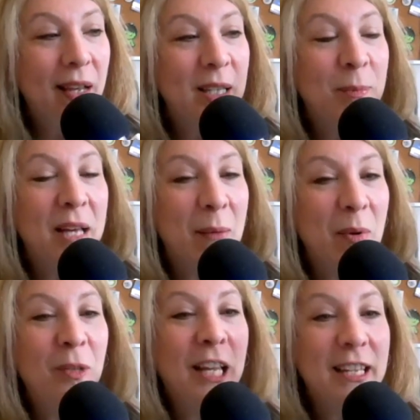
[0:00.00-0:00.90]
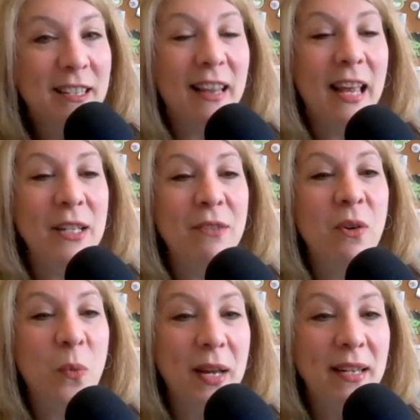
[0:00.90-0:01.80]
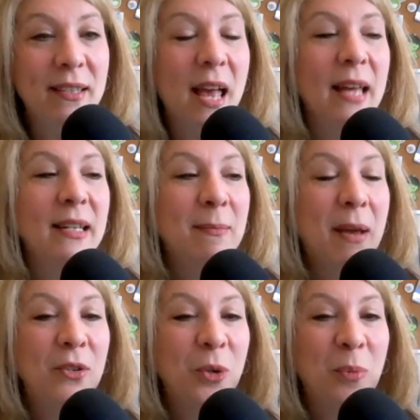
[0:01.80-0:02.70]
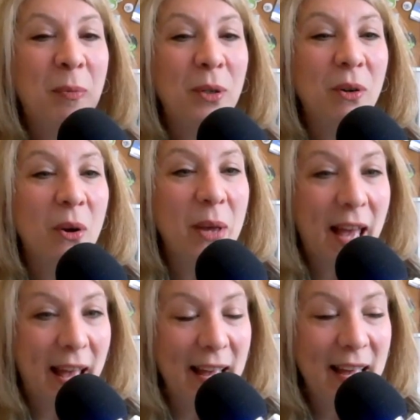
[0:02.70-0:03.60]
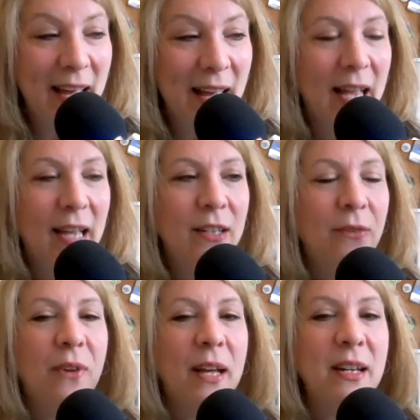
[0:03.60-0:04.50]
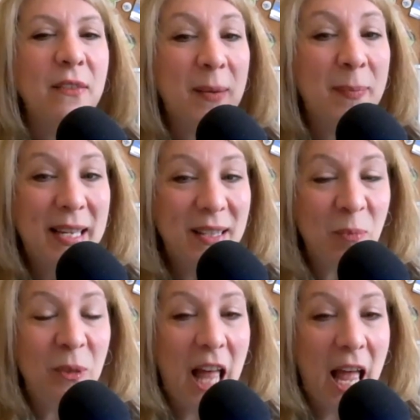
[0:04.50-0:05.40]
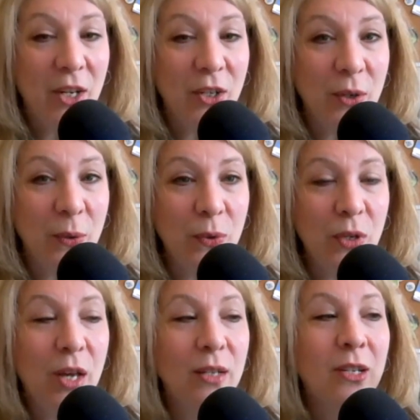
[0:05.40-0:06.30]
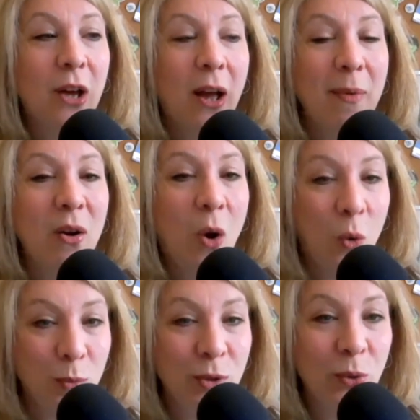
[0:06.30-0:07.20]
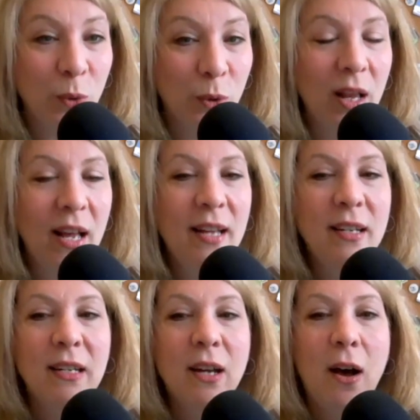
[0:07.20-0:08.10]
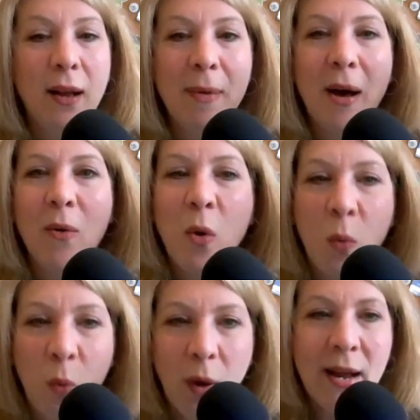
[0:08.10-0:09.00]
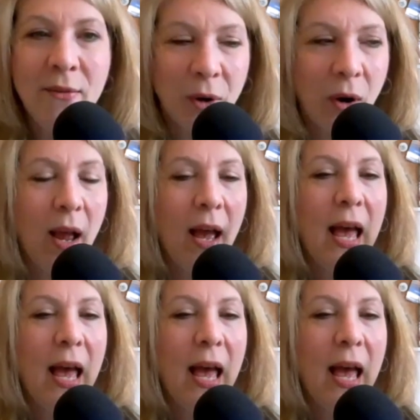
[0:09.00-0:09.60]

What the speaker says: It's become a place in the last few weeks to make sure people are okay, to find out if anybody has supply issues, to talk about homeschool, to talk about whatever.